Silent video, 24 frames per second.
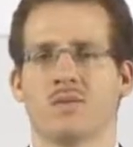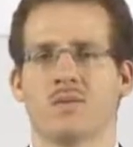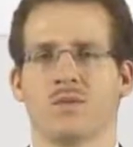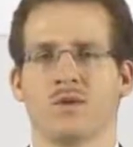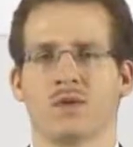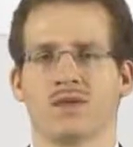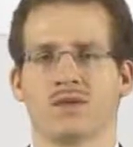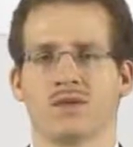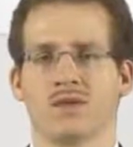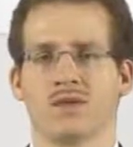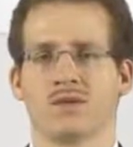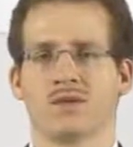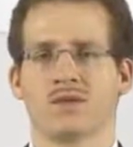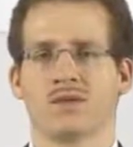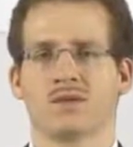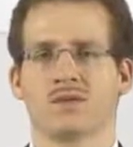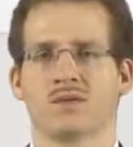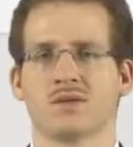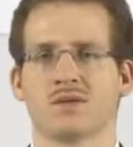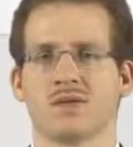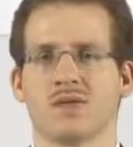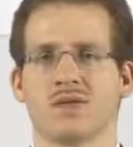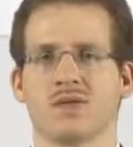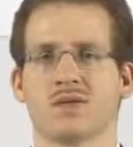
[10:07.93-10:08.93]
We just
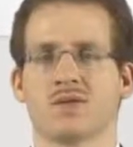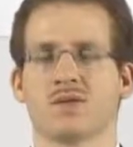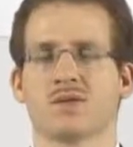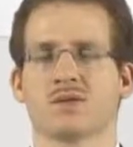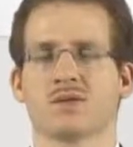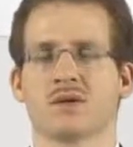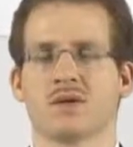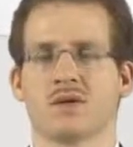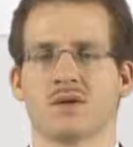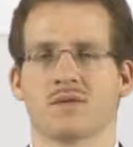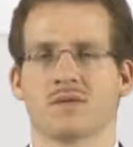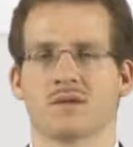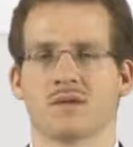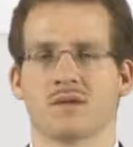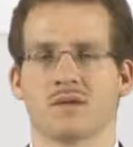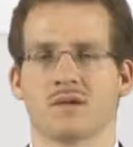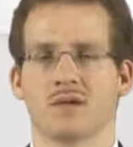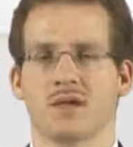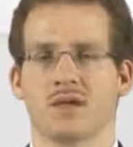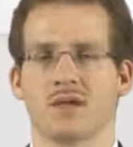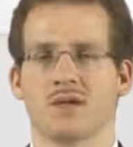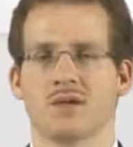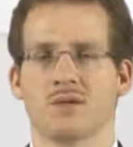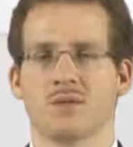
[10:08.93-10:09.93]
use the notion of this
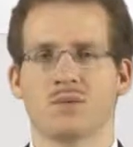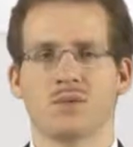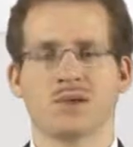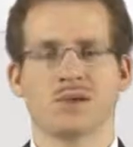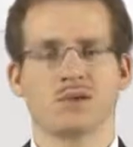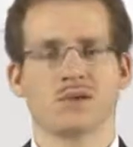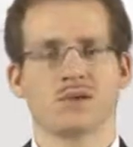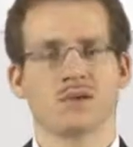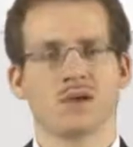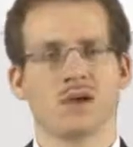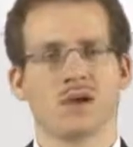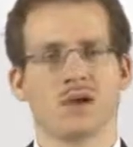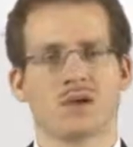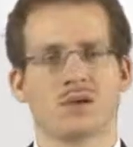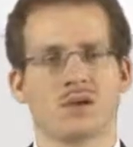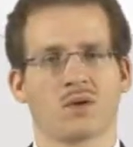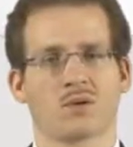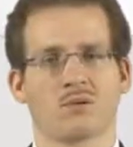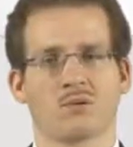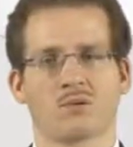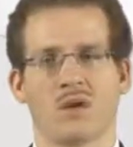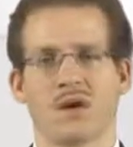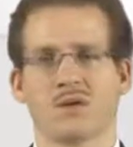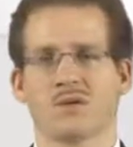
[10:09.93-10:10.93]
channel. We don't care
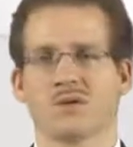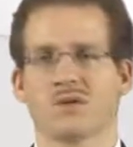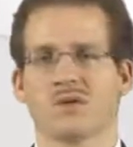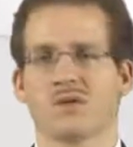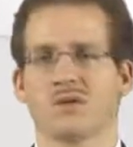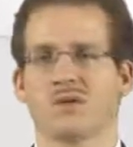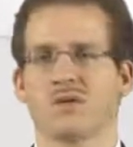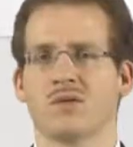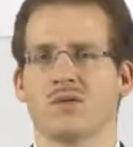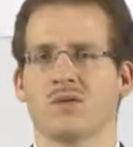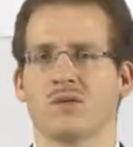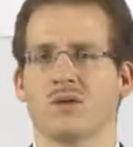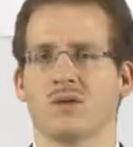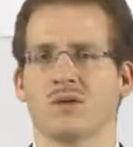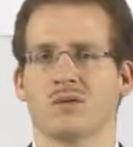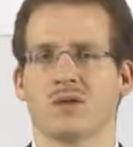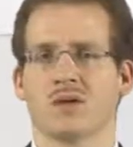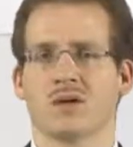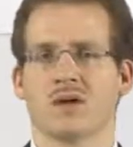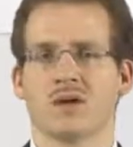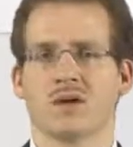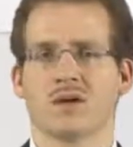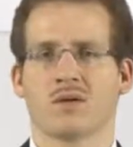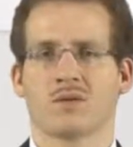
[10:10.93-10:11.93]
about buffering. We
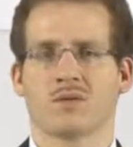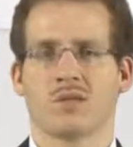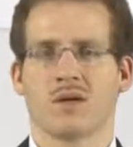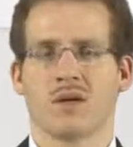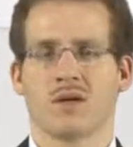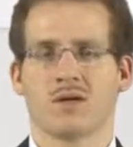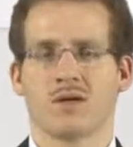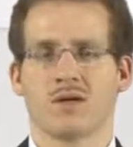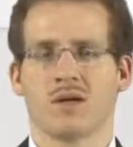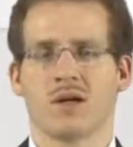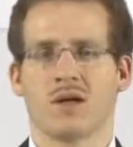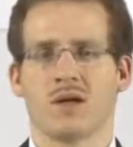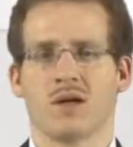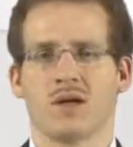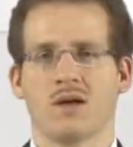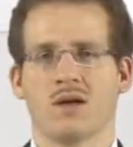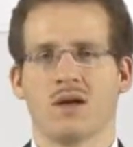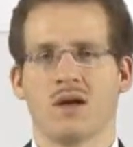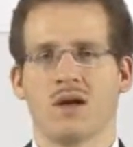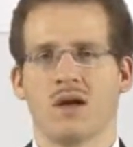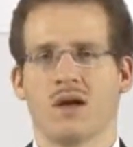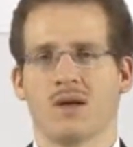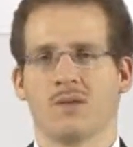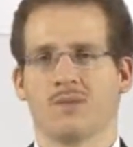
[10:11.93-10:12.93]
don't care about
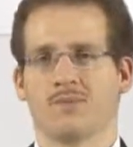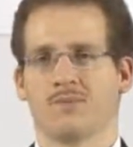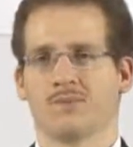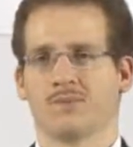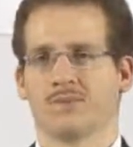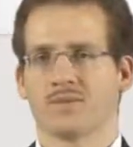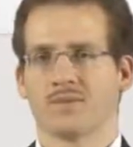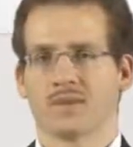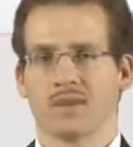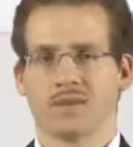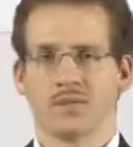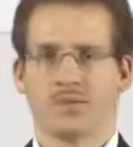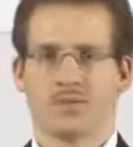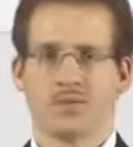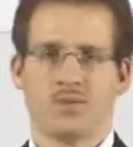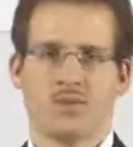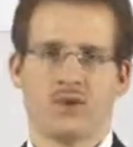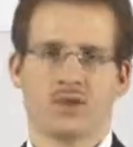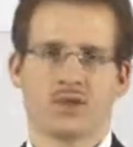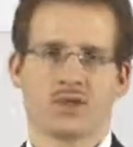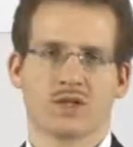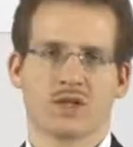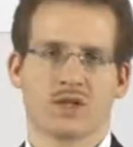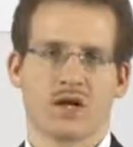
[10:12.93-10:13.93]

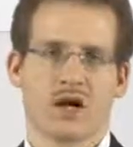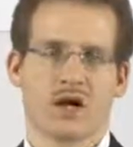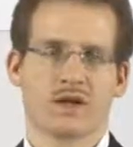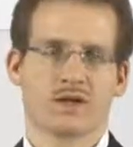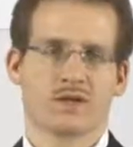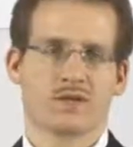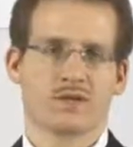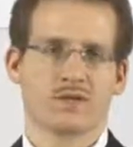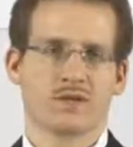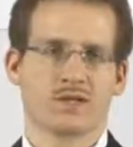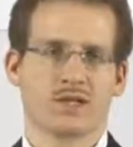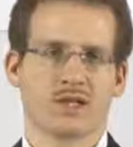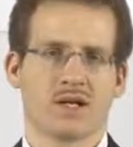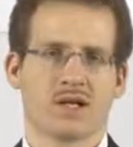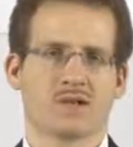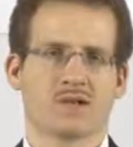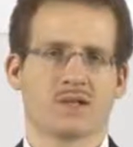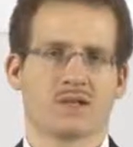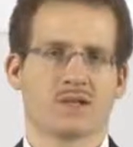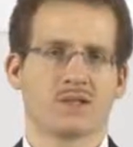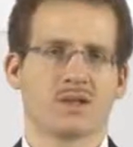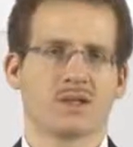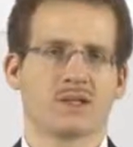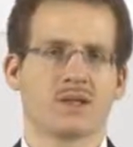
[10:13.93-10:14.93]
which kind of send
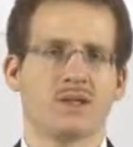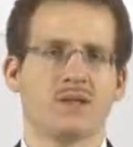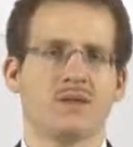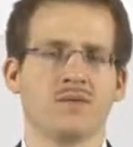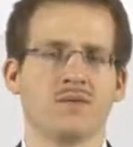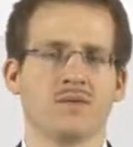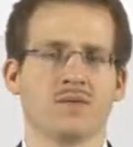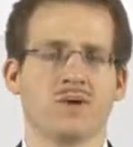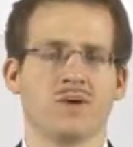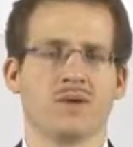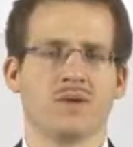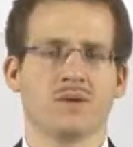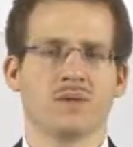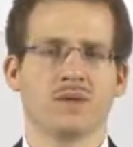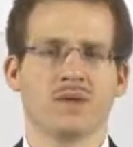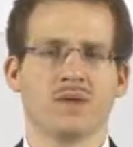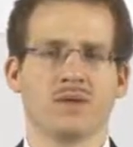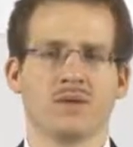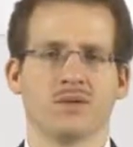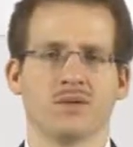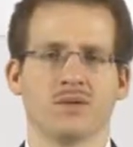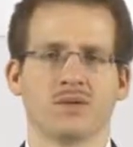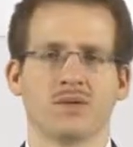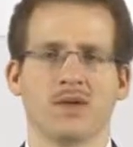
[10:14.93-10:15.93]
or receive call we
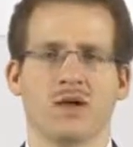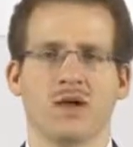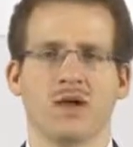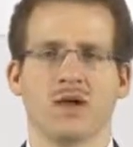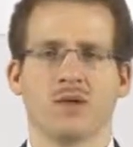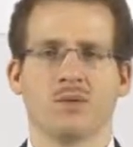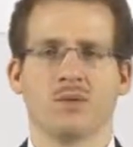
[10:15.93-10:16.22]
use.